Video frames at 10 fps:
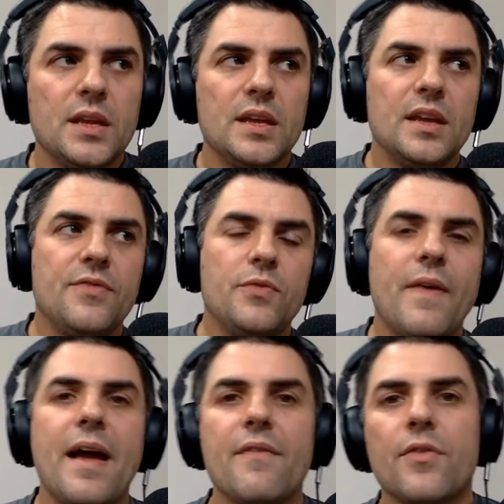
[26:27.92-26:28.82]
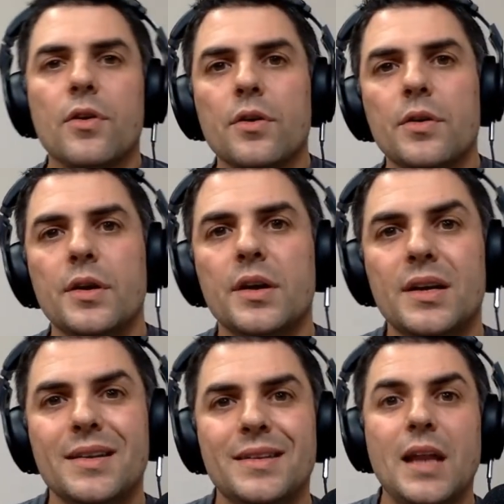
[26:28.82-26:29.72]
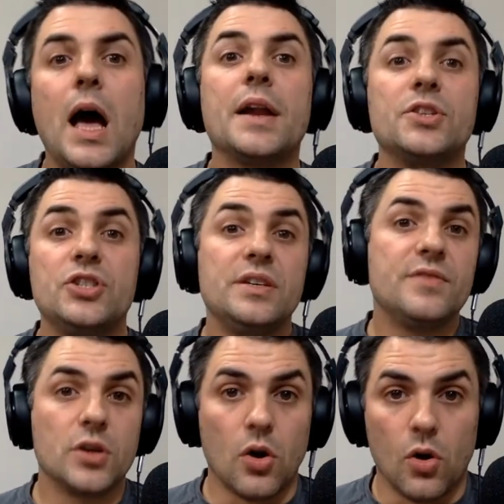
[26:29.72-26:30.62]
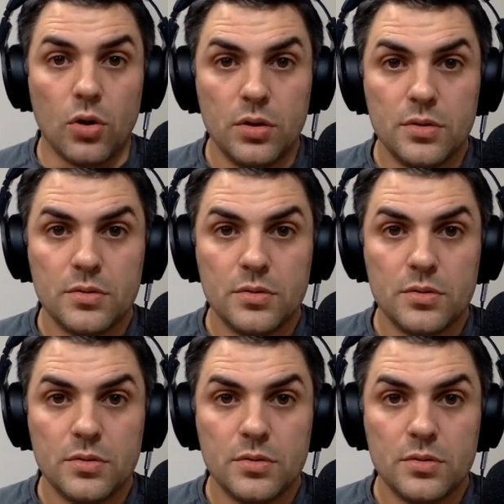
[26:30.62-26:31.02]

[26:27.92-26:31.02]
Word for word: if you've ever not achieved a goal,